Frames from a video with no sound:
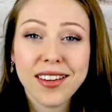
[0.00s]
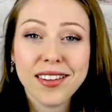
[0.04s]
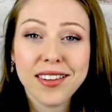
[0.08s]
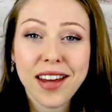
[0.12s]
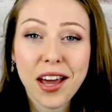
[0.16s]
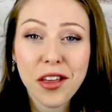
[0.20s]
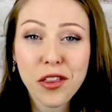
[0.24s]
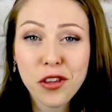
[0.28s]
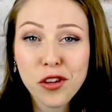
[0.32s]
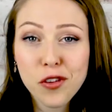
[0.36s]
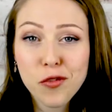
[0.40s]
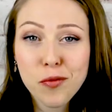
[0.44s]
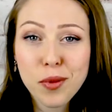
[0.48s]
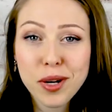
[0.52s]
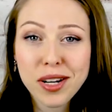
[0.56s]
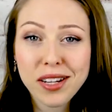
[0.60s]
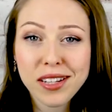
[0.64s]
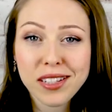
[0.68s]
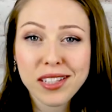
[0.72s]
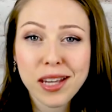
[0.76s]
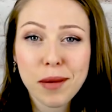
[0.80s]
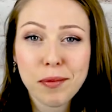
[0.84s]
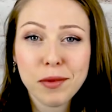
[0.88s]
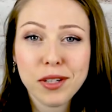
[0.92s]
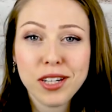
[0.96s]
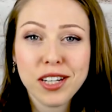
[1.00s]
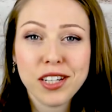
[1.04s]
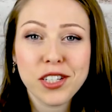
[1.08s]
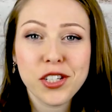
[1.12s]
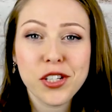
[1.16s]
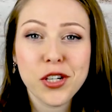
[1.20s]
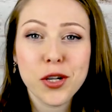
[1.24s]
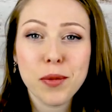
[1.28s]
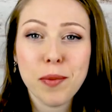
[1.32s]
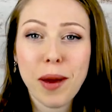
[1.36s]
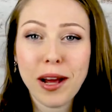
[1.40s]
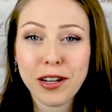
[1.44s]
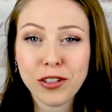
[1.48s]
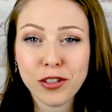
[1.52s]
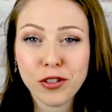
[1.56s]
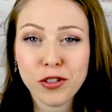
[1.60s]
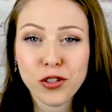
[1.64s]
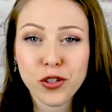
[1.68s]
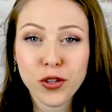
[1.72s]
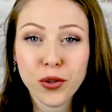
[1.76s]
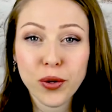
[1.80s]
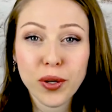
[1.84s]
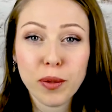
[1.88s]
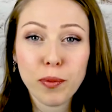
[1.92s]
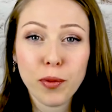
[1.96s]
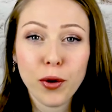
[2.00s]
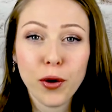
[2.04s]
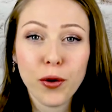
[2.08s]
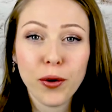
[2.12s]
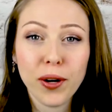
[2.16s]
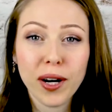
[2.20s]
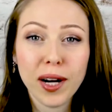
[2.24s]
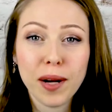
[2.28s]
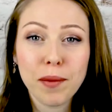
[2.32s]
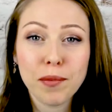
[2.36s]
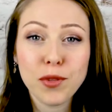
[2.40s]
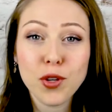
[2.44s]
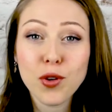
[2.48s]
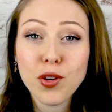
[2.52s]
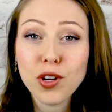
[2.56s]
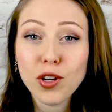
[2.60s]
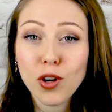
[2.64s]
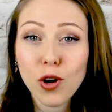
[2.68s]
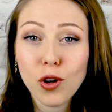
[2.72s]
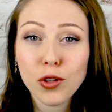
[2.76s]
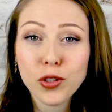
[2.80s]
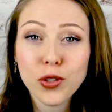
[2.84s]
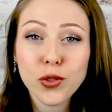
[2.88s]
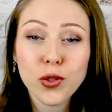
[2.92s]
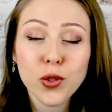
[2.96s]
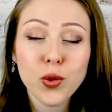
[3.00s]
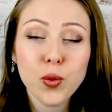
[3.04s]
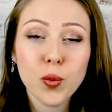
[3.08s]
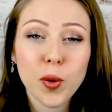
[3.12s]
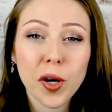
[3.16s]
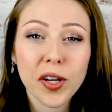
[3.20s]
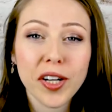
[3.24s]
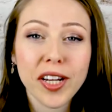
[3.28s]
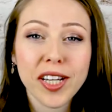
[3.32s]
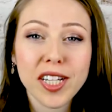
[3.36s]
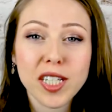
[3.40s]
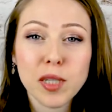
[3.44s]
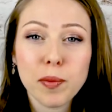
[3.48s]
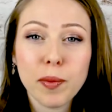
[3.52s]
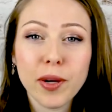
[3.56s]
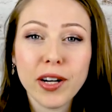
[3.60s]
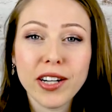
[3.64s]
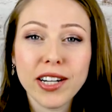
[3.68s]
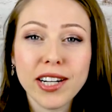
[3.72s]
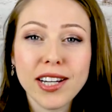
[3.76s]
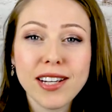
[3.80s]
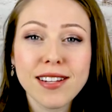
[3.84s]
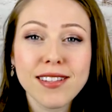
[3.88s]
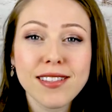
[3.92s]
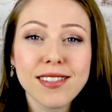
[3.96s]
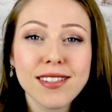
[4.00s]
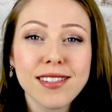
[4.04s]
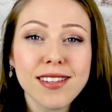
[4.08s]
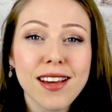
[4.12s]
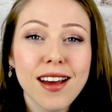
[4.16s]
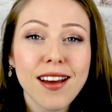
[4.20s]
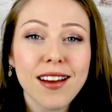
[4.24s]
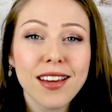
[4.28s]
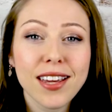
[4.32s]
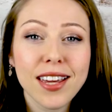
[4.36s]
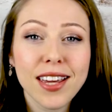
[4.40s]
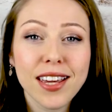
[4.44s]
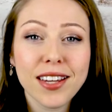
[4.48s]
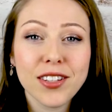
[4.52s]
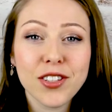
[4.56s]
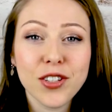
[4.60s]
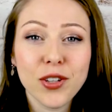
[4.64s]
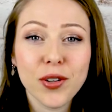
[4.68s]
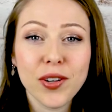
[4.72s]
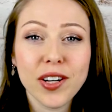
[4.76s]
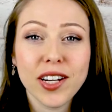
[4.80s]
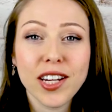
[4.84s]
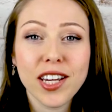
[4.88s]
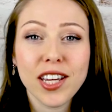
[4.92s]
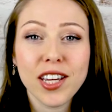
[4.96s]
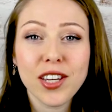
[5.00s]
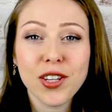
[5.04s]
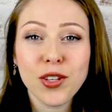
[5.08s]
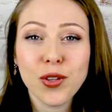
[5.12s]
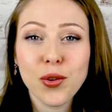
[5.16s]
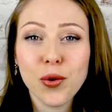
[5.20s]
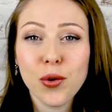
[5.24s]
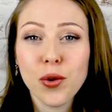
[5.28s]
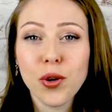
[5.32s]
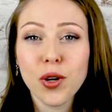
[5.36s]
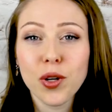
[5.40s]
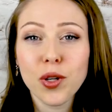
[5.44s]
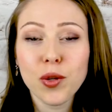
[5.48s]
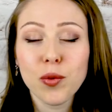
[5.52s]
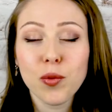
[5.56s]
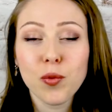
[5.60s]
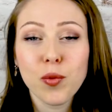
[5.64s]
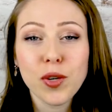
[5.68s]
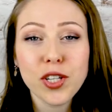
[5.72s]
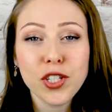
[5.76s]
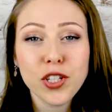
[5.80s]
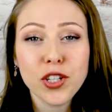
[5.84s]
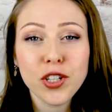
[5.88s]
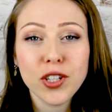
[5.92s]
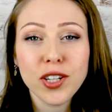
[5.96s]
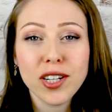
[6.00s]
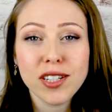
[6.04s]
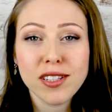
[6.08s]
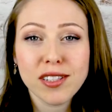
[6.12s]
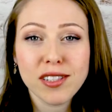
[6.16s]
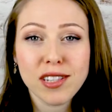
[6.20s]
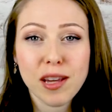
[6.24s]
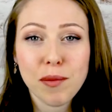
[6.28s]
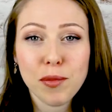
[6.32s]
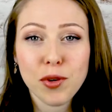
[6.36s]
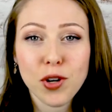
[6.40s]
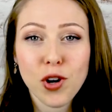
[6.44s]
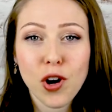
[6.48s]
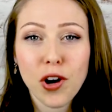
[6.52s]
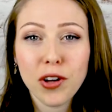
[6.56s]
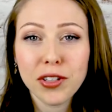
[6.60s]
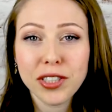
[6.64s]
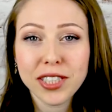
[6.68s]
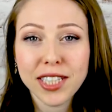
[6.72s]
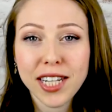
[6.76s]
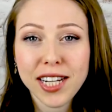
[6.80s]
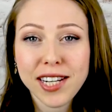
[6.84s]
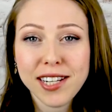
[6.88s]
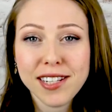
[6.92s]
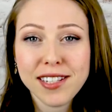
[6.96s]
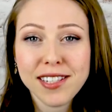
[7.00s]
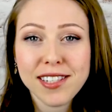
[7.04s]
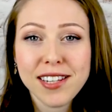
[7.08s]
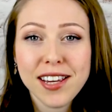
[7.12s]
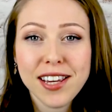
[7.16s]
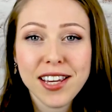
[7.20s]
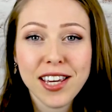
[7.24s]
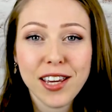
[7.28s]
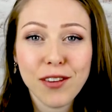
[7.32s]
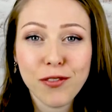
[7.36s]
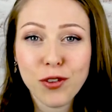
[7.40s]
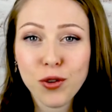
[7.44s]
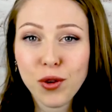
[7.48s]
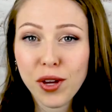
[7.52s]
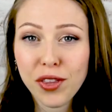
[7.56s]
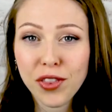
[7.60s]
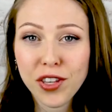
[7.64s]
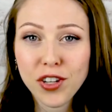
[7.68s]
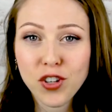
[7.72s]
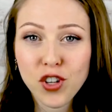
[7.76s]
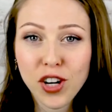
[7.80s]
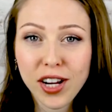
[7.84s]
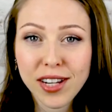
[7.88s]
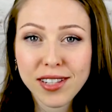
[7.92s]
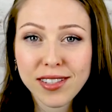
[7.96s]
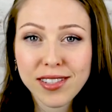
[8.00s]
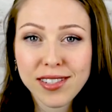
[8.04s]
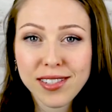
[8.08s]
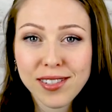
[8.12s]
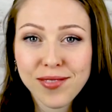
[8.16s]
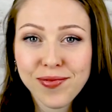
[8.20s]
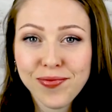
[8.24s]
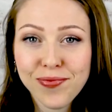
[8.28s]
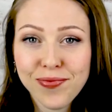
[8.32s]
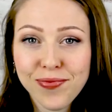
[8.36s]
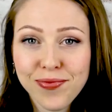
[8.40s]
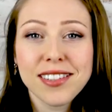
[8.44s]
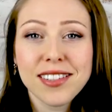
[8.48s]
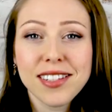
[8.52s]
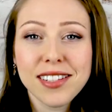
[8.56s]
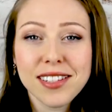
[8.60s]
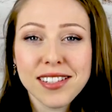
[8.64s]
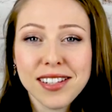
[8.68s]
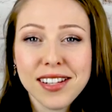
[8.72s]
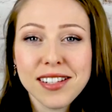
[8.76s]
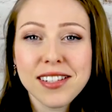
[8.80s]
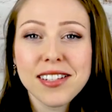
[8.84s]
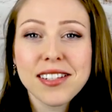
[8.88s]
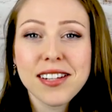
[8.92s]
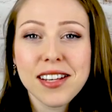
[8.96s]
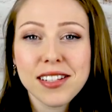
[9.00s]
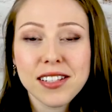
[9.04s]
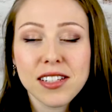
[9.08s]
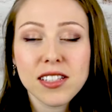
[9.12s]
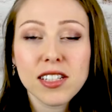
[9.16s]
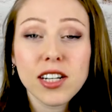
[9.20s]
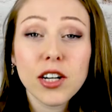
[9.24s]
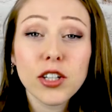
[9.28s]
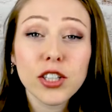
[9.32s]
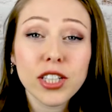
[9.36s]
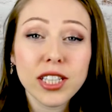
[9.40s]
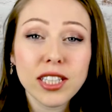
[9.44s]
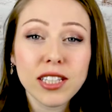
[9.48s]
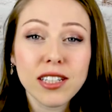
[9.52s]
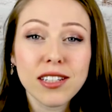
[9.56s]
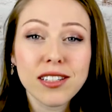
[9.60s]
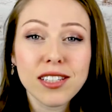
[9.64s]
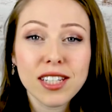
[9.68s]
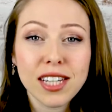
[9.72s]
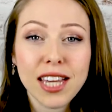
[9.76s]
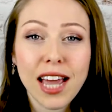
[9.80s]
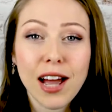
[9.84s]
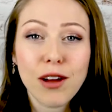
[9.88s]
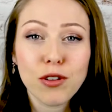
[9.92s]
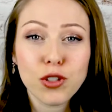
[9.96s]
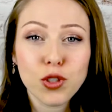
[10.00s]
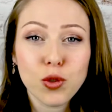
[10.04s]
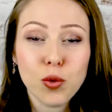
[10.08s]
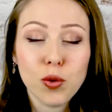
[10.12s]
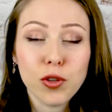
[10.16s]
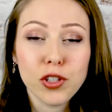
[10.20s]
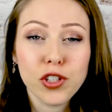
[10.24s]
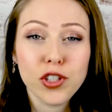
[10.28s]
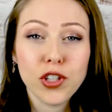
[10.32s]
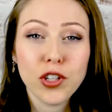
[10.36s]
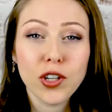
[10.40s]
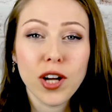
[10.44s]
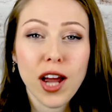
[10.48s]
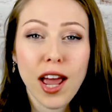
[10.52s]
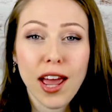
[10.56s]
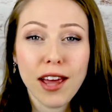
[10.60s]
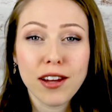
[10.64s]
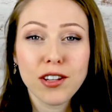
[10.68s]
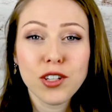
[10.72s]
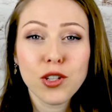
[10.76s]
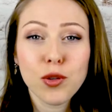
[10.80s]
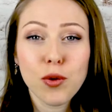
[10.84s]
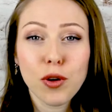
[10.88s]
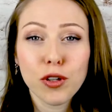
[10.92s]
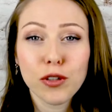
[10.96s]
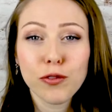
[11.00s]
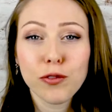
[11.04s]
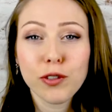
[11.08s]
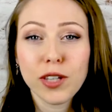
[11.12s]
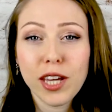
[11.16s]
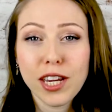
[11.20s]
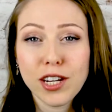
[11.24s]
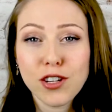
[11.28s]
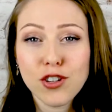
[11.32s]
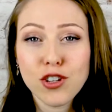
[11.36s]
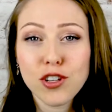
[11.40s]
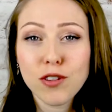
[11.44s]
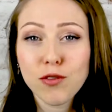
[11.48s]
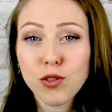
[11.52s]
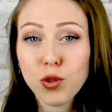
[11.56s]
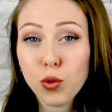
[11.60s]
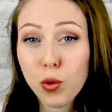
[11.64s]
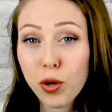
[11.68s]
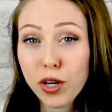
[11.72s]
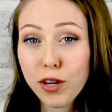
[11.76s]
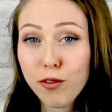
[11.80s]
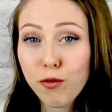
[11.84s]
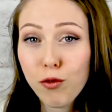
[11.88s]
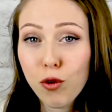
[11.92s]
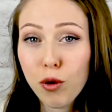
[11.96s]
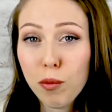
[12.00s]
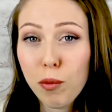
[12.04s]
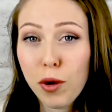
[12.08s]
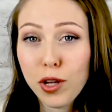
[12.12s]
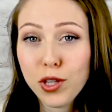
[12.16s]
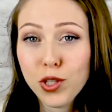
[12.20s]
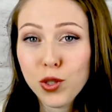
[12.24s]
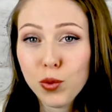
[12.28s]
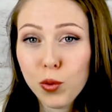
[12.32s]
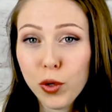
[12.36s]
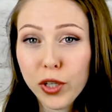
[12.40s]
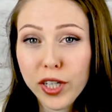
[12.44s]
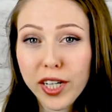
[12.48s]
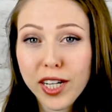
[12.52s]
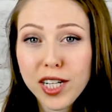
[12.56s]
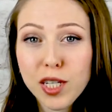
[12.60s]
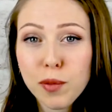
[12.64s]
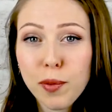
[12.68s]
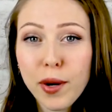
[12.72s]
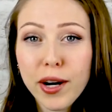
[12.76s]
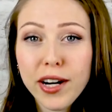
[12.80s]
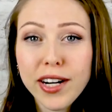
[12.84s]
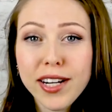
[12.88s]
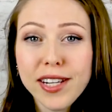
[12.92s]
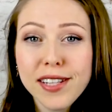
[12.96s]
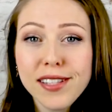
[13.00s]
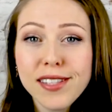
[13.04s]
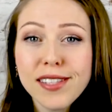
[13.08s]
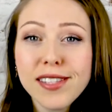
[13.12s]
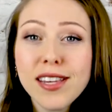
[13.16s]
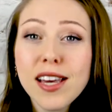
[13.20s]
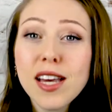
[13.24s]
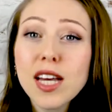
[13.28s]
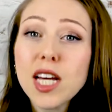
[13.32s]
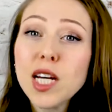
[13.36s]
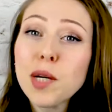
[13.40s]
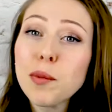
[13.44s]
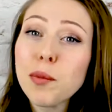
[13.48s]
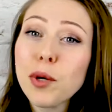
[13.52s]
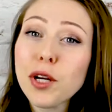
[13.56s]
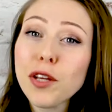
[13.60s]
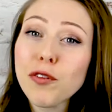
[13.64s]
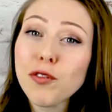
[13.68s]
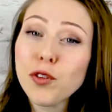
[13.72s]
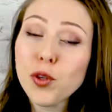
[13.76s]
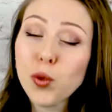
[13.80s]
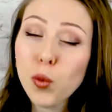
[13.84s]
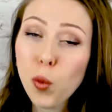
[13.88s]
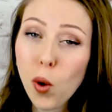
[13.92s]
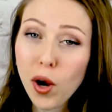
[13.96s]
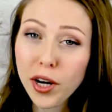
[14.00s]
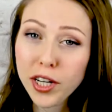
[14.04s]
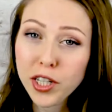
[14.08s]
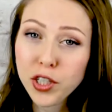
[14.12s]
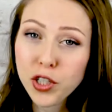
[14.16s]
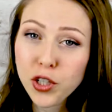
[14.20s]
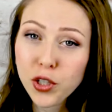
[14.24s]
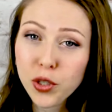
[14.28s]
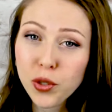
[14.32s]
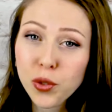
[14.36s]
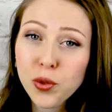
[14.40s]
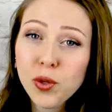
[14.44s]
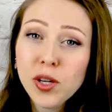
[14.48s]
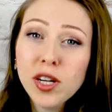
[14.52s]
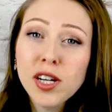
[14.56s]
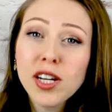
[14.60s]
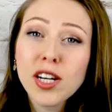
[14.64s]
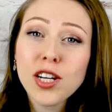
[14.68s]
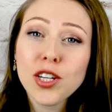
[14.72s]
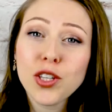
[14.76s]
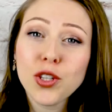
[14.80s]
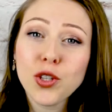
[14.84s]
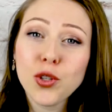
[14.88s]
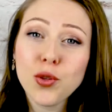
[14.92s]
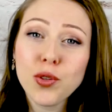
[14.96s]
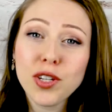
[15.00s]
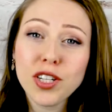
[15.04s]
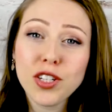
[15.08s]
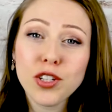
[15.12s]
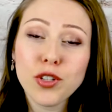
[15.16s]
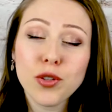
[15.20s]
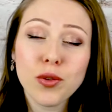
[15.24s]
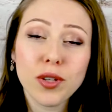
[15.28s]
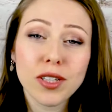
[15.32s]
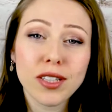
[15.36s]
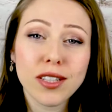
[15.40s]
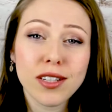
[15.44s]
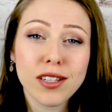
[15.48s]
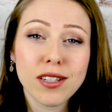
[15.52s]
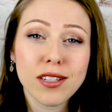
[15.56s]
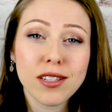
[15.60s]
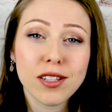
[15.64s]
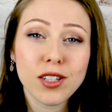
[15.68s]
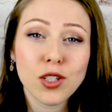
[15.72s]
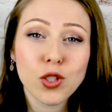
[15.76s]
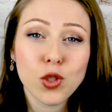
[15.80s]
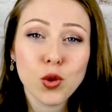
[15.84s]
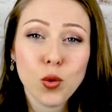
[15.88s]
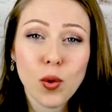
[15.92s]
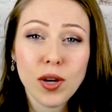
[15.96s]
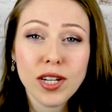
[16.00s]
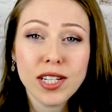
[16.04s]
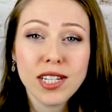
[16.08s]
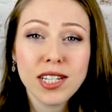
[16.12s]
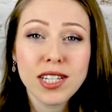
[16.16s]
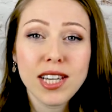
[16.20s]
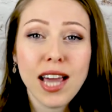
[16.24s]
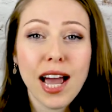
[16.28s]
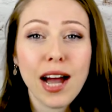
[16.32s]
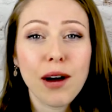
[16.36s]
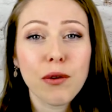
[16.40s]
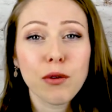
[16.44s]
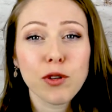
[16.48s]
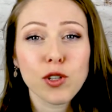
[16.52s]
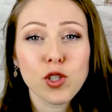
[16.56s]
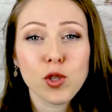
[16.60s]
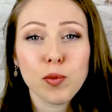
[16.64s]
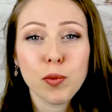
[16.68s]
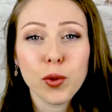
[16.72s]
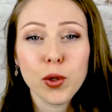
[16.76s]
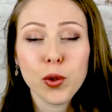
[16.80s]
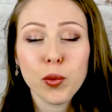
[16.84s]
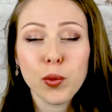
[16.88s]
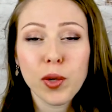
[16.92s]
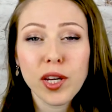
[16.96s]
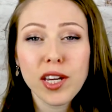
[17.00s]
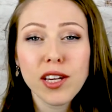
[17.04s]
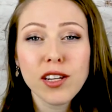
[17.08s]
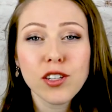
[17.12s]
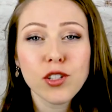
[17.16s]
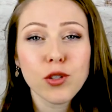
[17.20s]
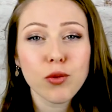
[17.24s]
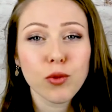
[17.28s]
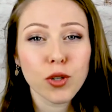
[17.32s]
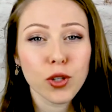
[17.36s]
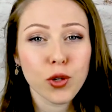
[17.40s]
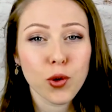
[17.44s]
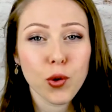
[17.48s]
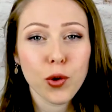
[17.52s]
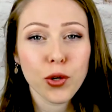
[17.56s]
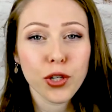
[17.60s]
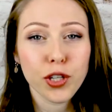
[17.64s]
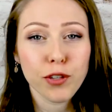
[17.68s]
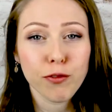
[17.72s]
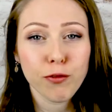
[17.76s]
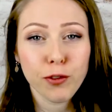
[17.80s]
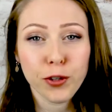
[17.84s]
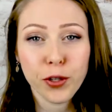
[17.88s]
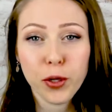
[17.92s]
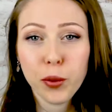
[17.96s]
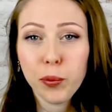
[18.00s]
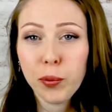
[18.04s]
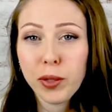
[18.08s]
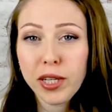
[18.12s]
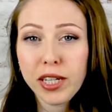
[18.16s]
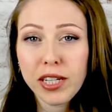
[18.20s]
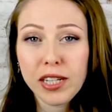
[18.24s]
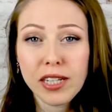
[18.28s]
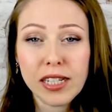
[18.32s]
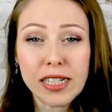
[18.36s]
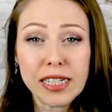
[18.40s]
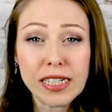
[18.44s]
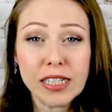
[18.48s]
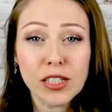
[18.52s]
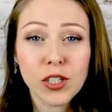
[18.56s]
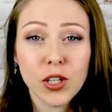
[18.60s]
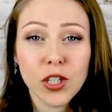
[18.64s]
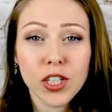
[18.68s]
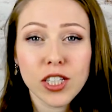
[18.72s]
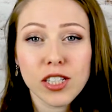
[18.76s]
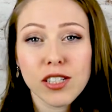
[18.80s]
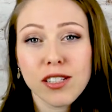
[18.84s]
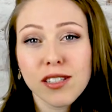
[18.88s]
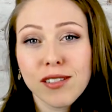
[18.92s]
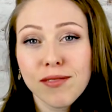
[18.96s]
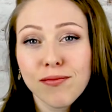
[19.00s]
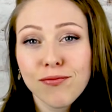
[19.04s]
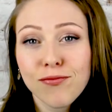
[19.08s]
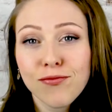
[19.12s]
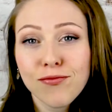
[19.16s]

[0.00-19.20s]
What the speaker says: Now that you've been accepted into your bachelor's degree program, you can also do work experience during your winter and summer holidays if you get the chance. This doesn't necessarily need to count towards your end qualification of 24 months work experience, but if you want it to, you need to do at least 20 hours per week to record it for your PEDRs.